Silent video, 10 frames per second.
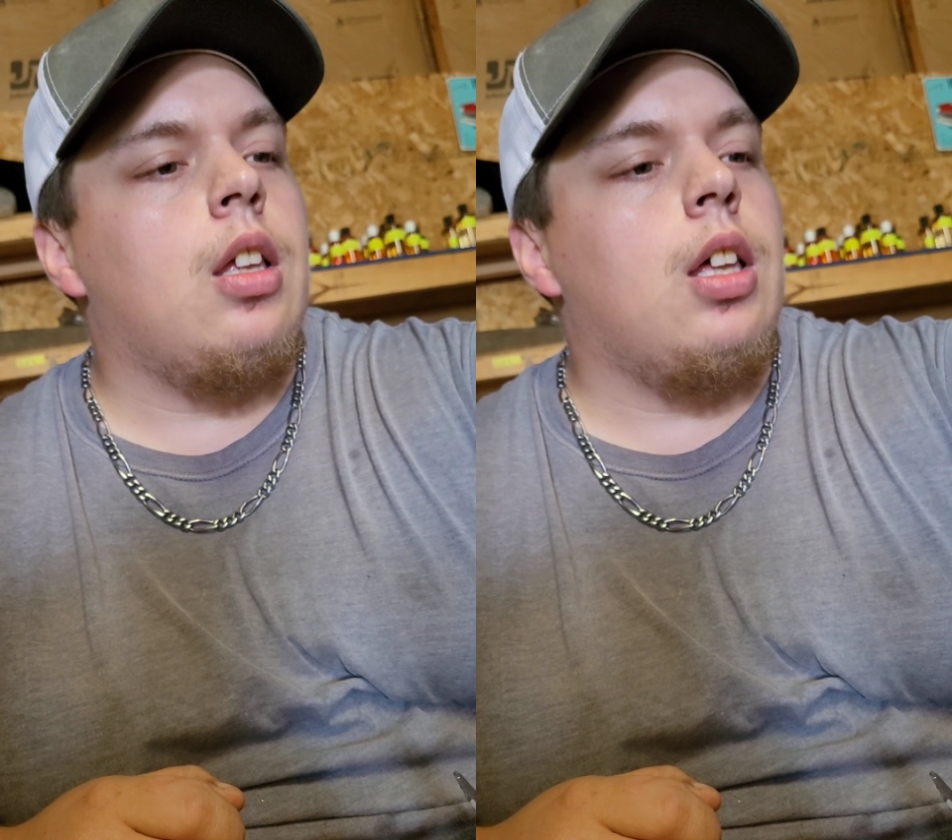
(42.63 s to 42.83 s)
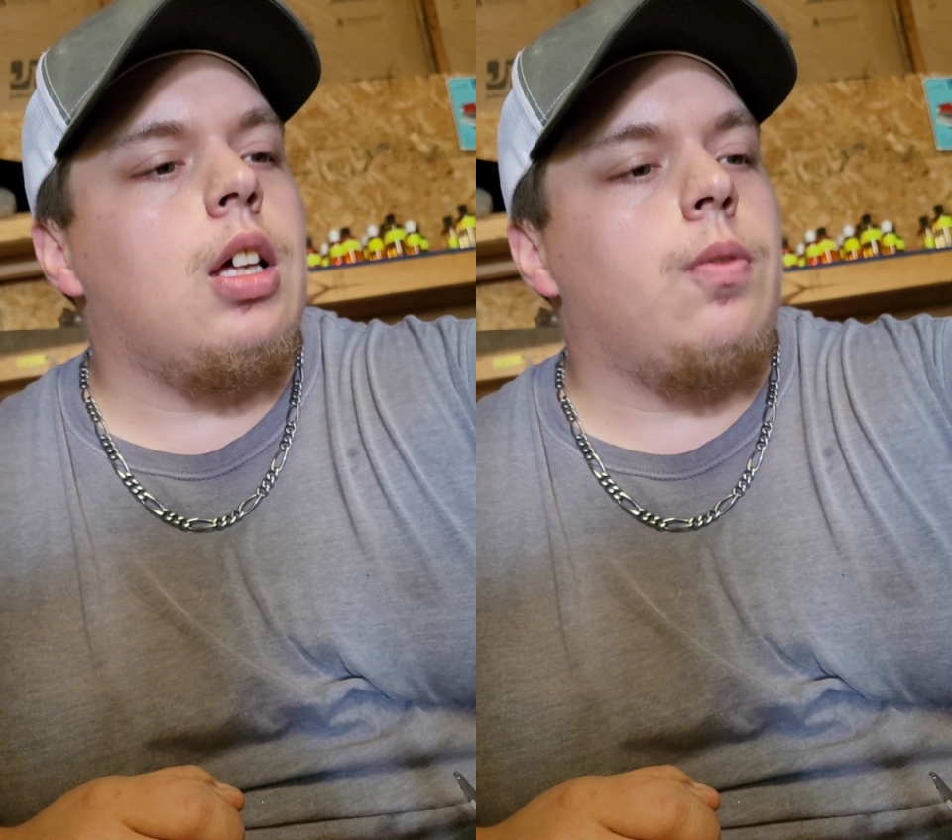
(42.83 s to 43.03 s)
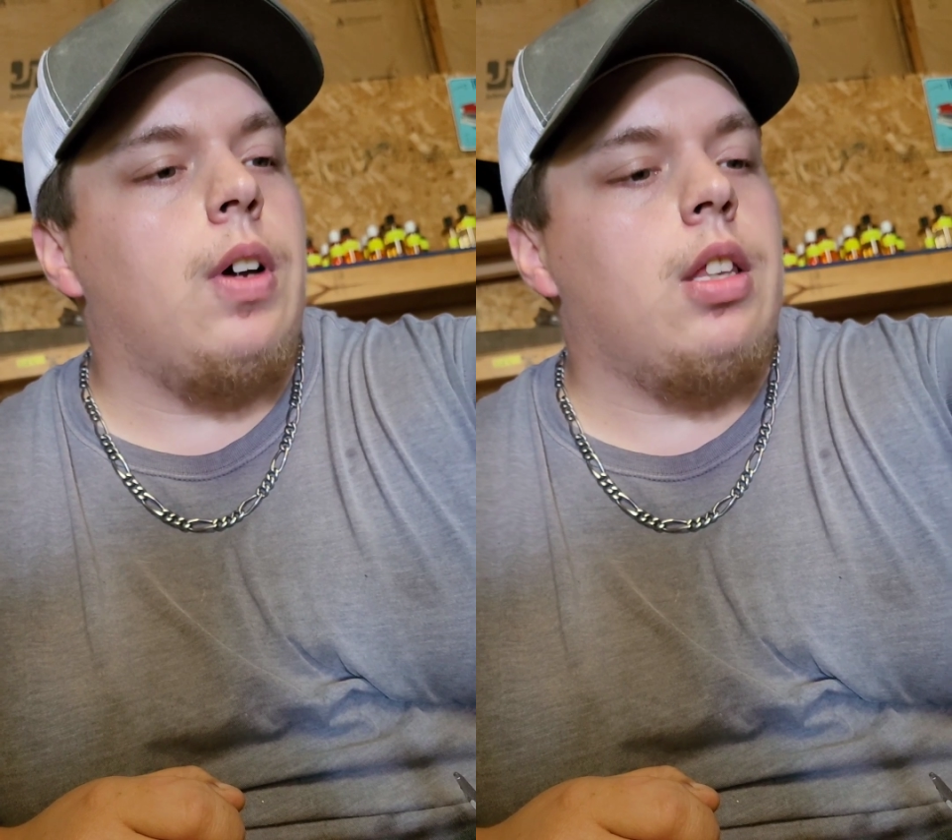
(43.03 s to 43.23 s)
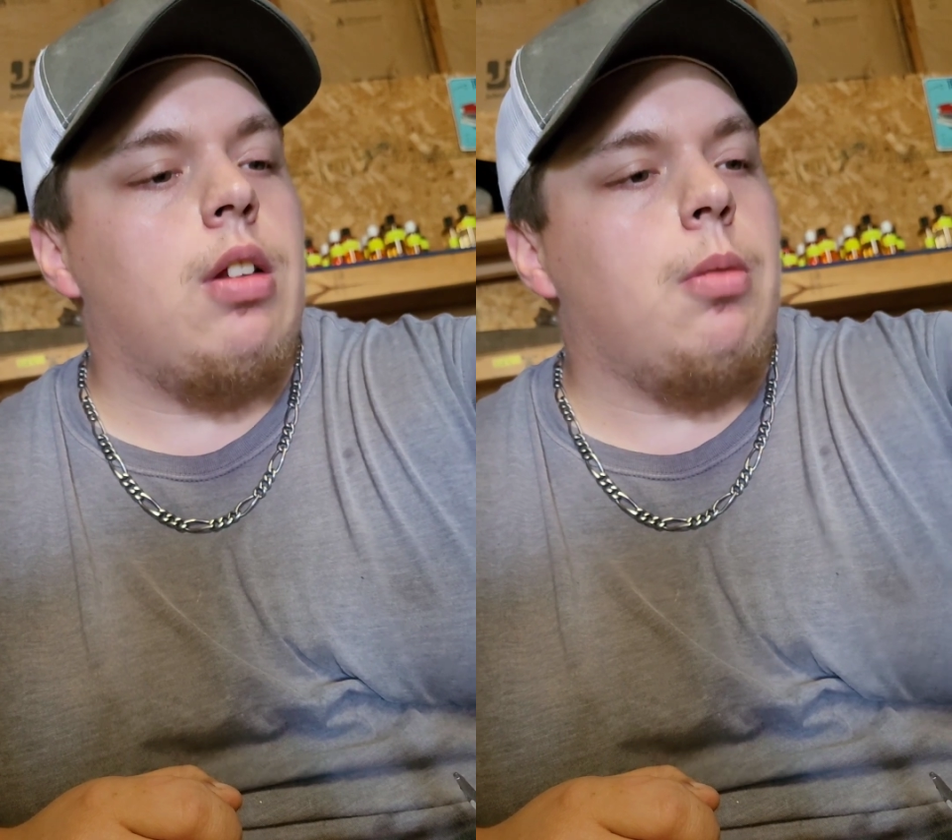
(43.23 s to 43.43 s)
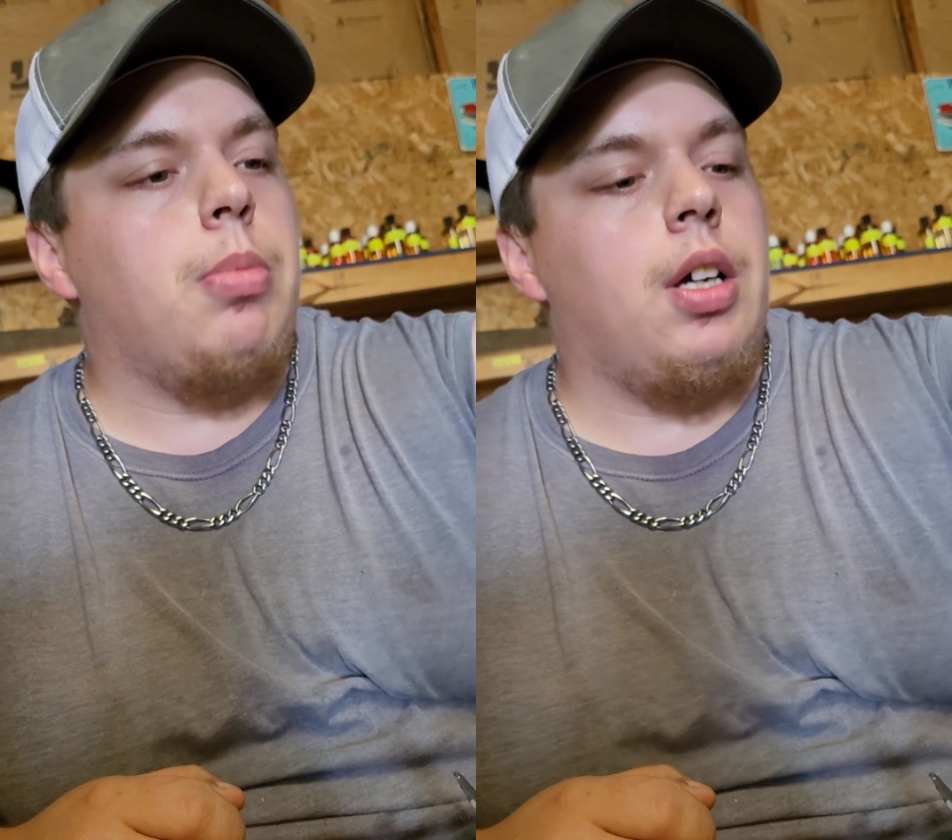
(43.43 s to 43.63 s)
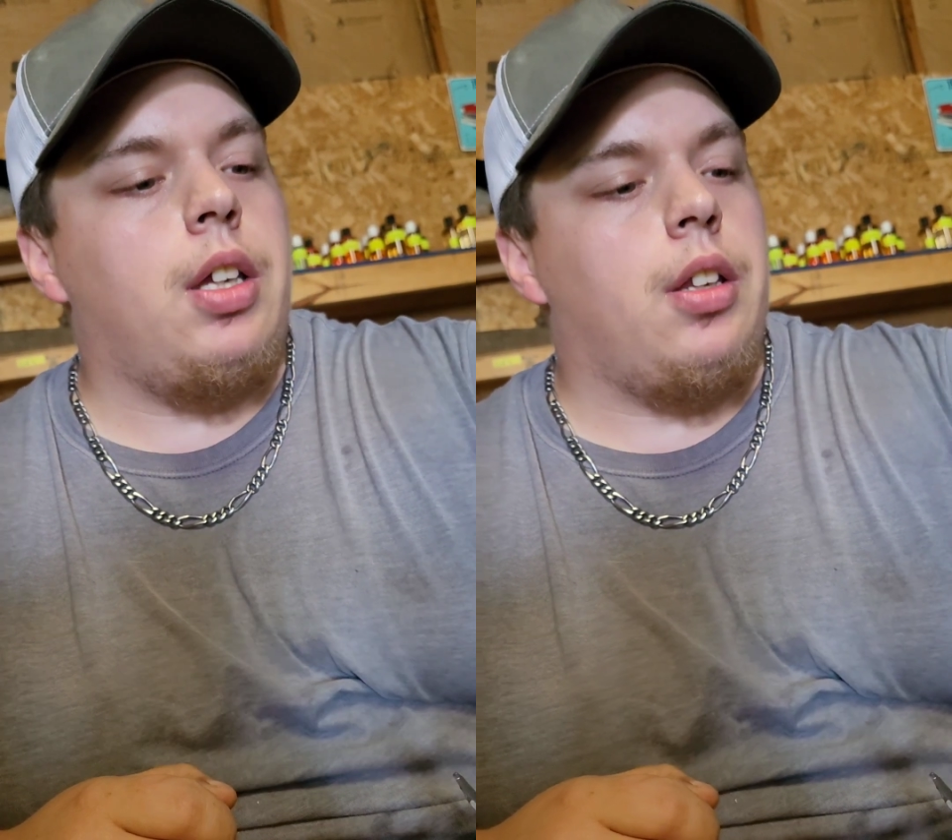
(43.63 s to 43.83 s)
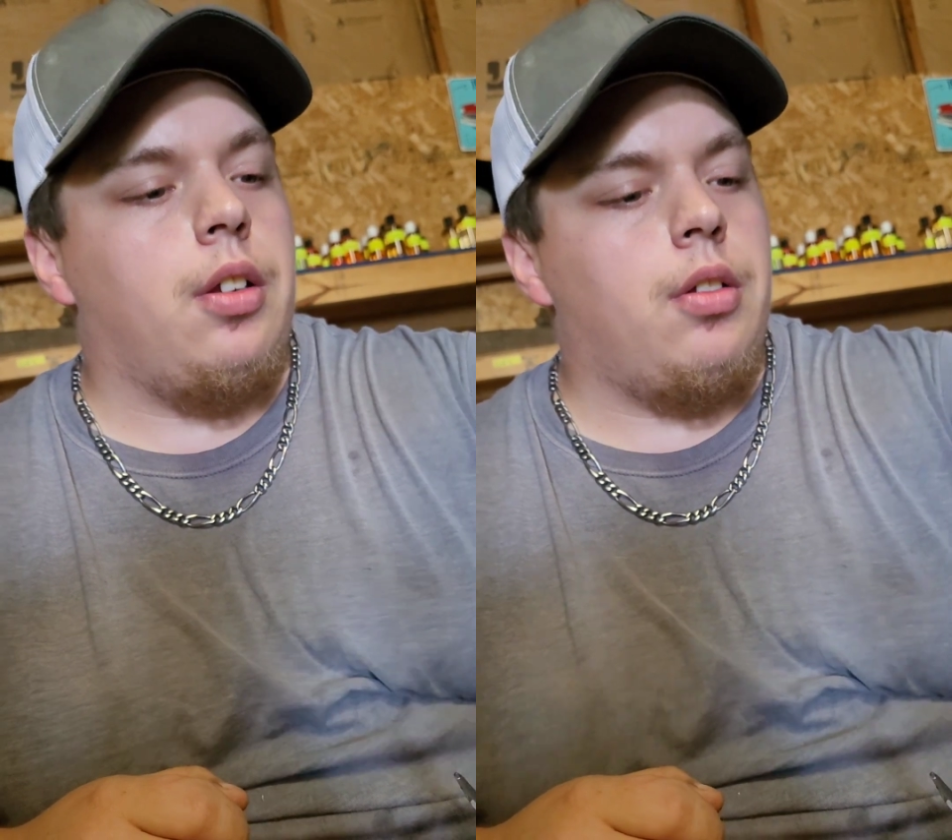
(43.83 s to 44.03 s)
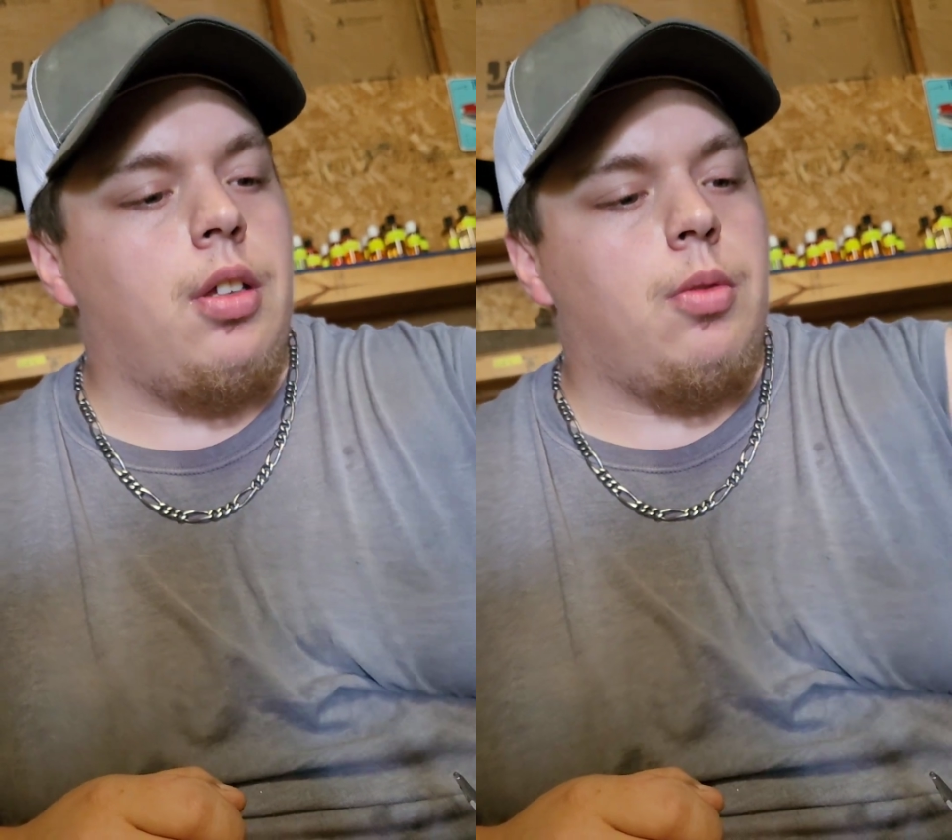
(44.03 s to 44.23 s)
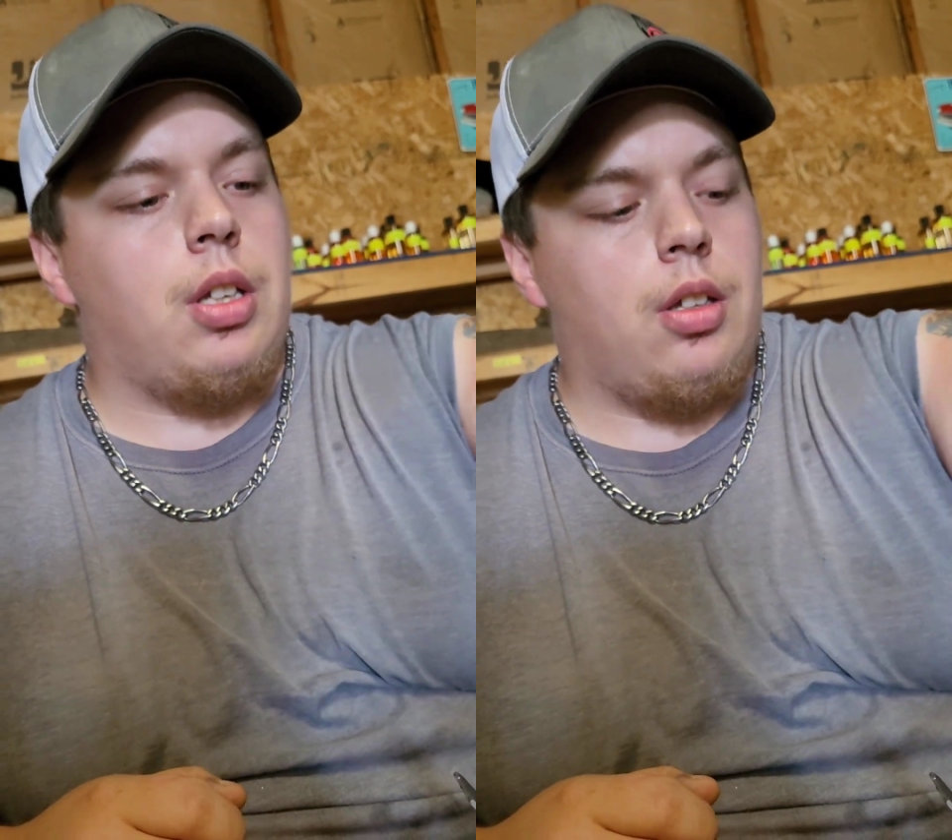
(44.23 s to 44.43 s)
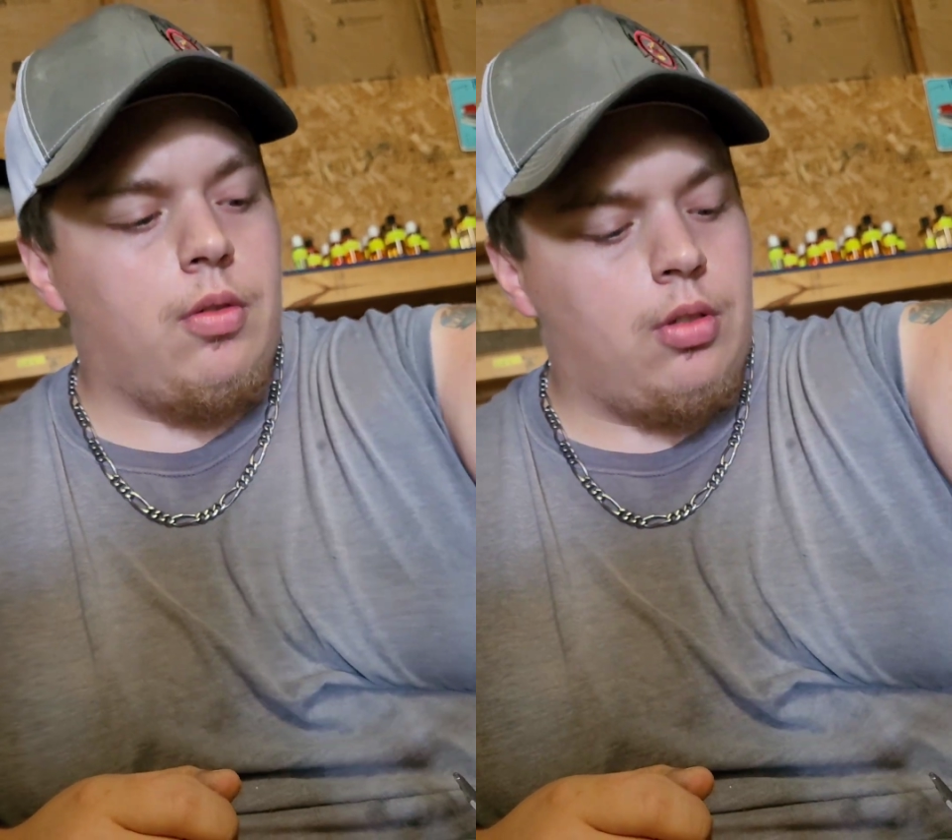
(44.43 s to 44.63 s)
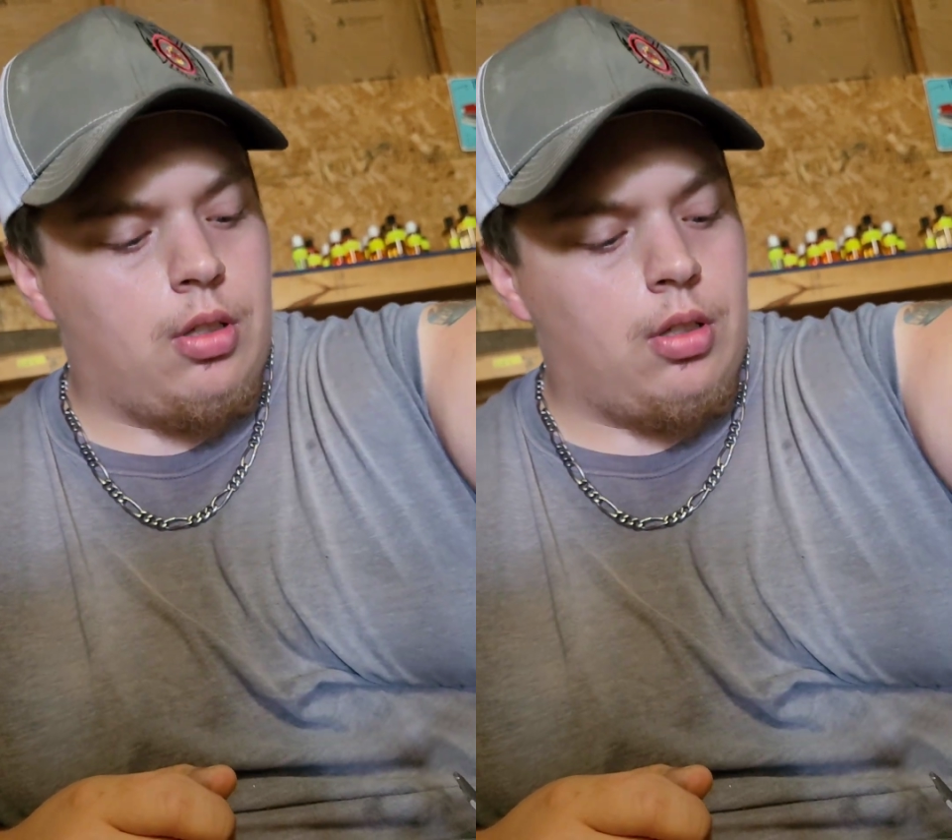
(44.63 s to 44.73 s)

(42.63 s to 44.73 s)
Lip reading: I found that bucket here. There we go.